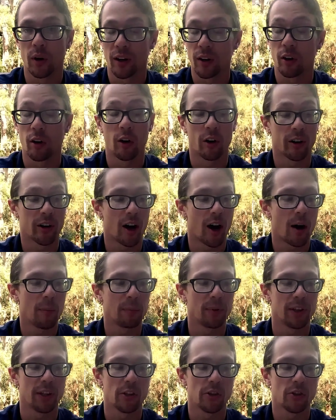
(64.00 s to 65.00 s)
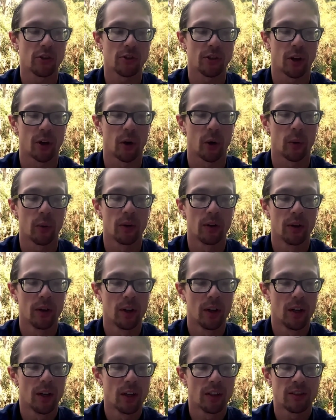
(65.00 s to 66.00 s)
or accomplish. So
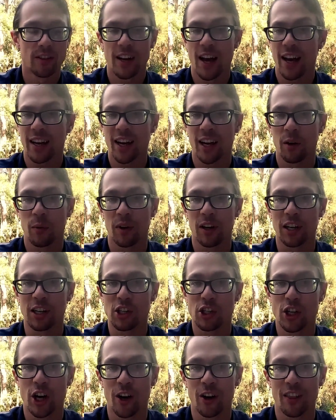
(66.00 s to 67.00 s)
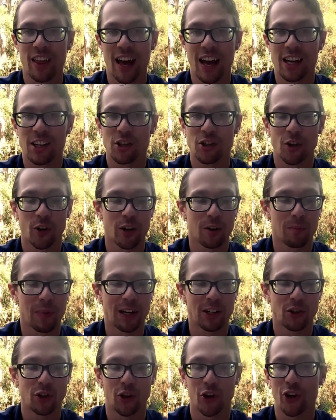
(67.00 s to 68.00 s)
today I kind of wanted to share that, show you
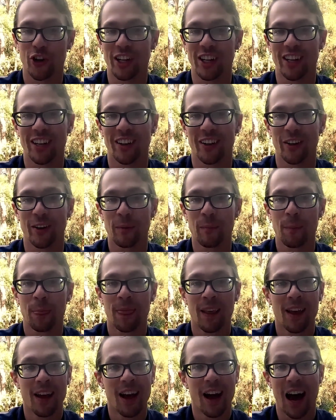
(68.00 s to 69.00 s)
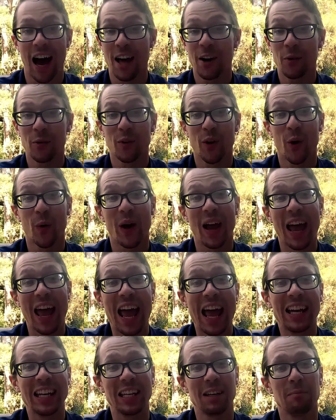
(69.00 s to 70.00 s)
my journey here. I don't know
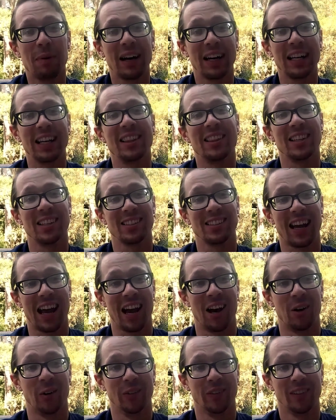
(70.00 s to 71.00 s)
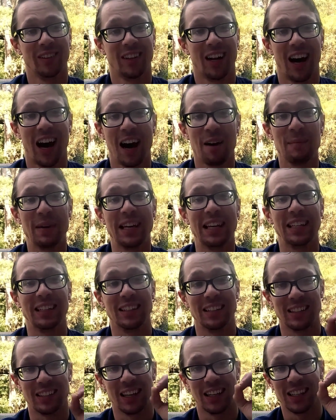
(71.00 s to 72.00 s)
anybody in this town. I
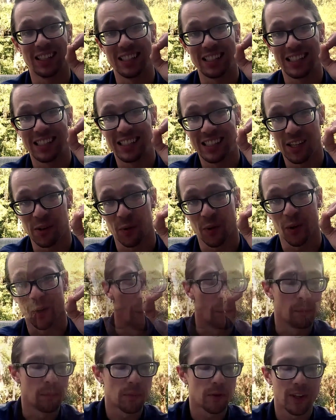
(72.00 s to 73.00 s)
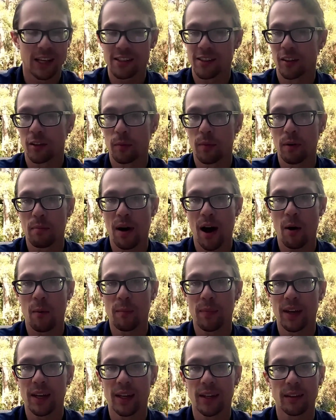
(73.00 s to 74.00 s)
mean, zero. So that's a little bit about
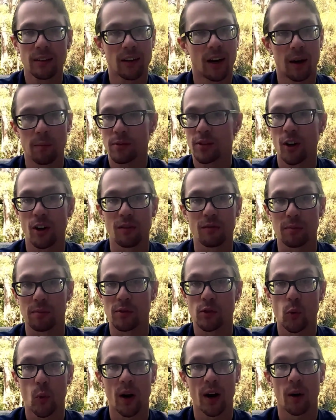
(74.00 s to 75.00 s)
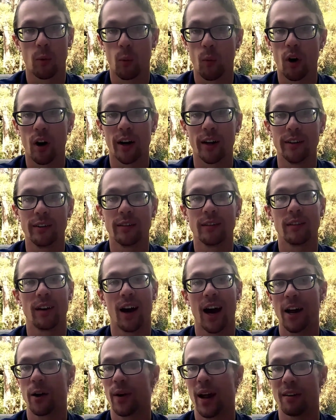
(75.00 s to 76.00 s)
me. I'm starting from square one.
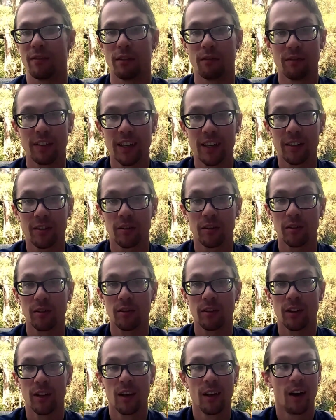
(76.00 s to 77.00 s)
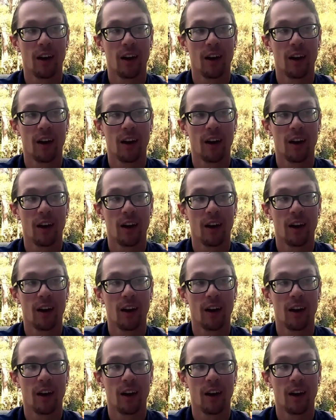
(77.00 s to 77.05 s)
I don't have a vehicle.